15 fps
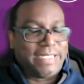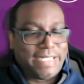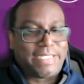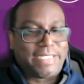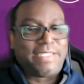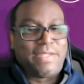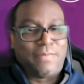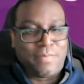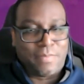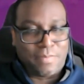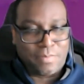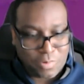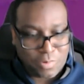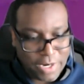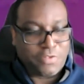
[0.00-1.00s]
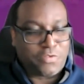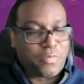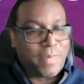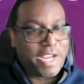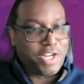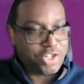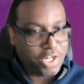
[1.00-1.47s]
system
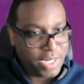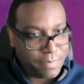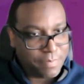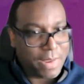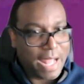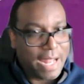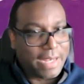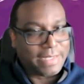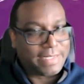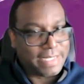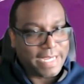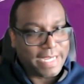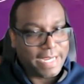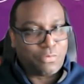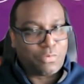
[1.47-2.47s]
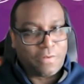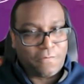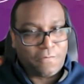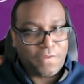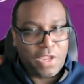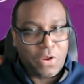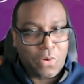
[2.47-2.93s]
transformation and policy
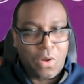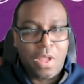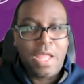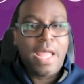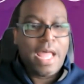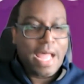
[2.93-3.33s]
review,